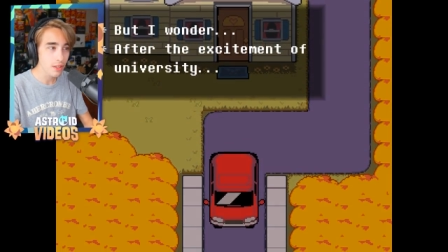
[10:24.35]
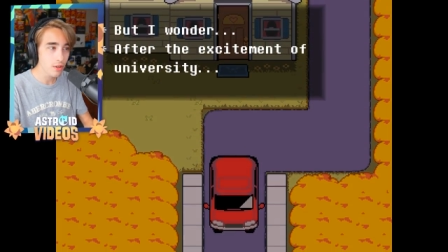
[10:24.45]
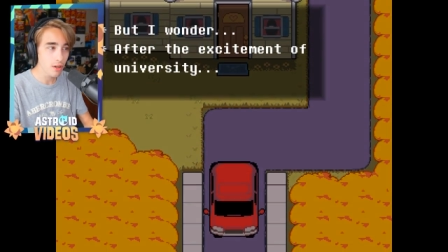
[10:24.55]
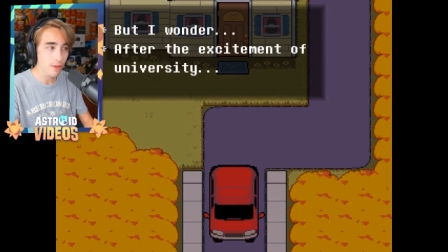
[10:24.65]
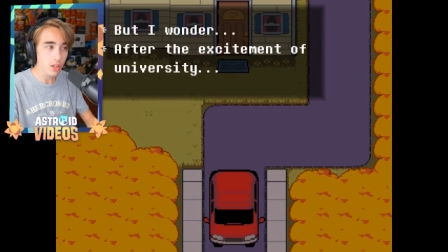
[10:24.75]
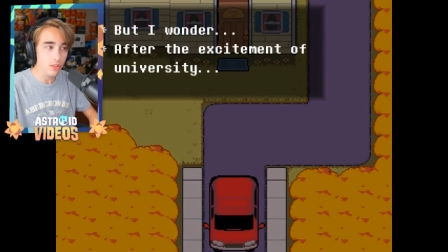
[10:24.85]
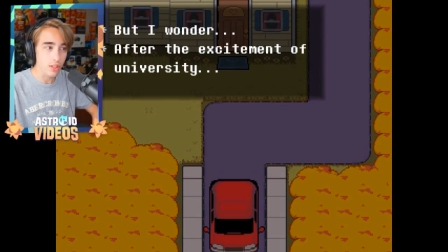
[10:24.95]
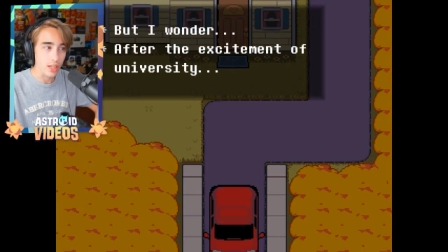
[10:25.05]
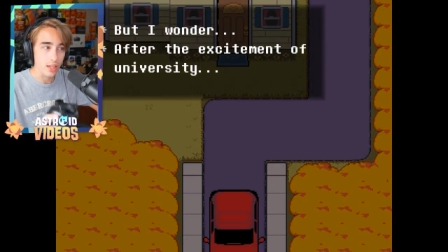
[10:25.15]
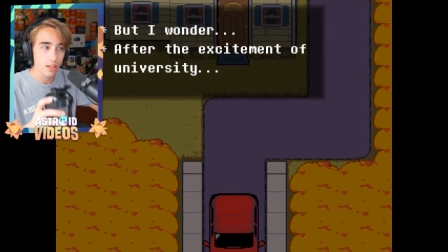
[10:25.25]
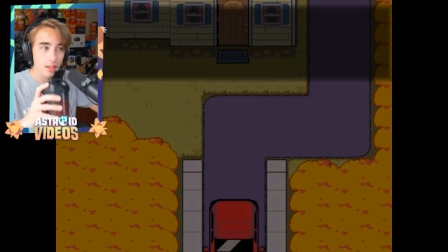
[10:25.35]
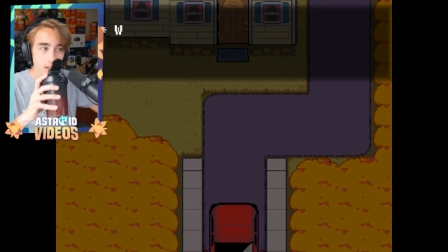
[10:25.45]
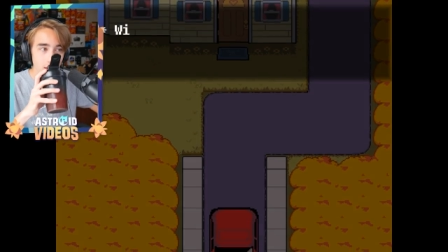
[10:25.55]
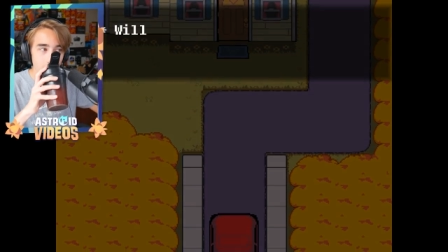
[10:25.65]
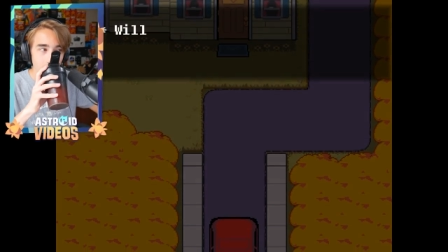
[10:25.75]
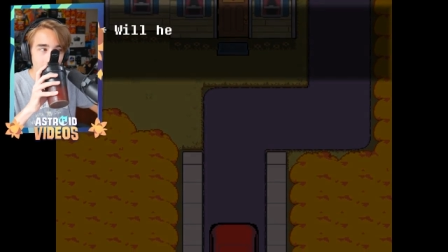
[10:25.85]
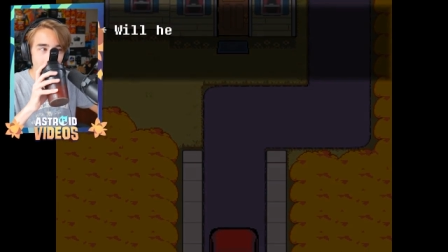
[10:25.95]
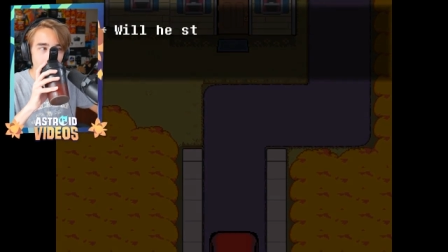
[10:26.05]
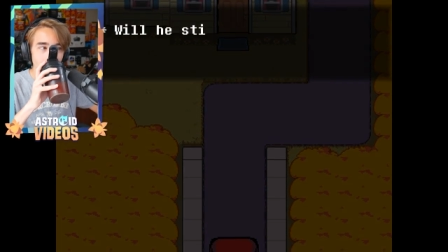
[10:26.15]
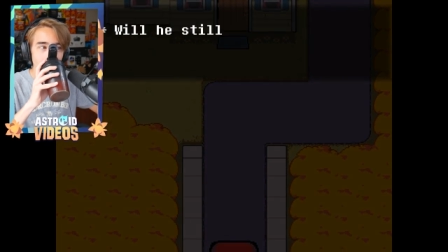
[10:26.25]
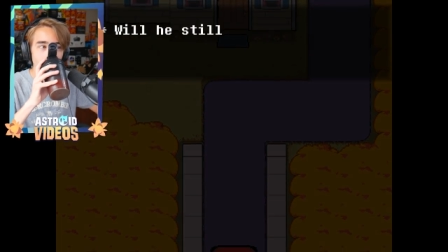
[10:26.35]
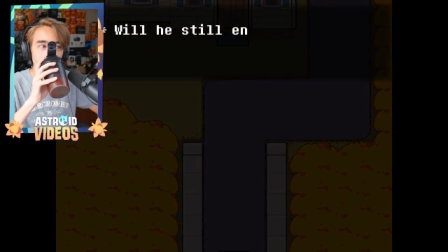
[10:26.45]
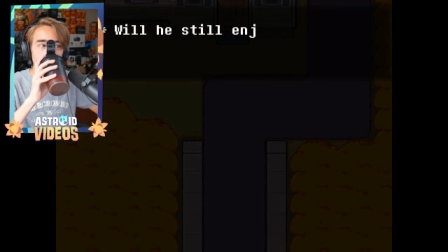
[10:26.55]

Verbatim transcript: university... Aw.